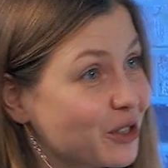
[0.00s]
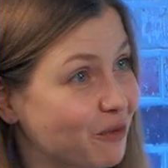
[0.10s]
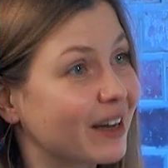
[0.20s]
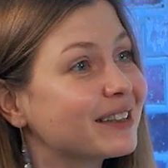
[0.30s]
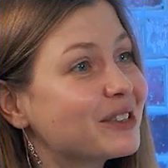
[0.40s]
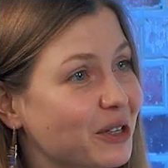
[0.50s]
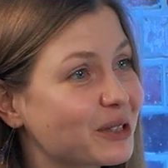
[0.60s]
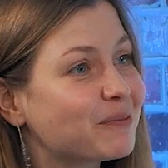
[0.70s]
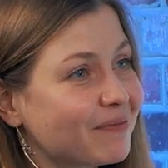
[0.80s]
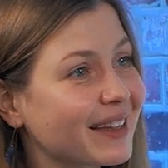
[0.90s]
which went
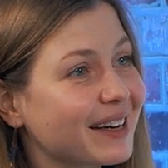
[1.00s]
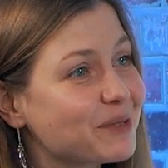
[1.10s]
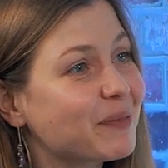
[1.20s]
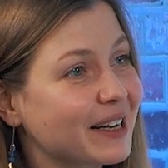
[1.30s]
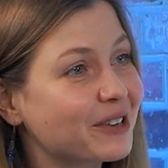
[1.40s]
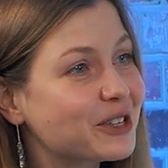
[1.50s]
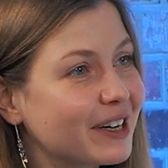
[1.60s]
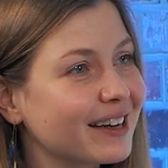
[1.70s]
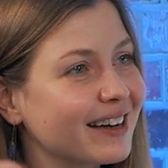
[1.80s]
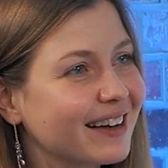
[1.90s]
just
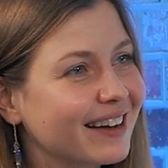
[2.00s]
exponentially.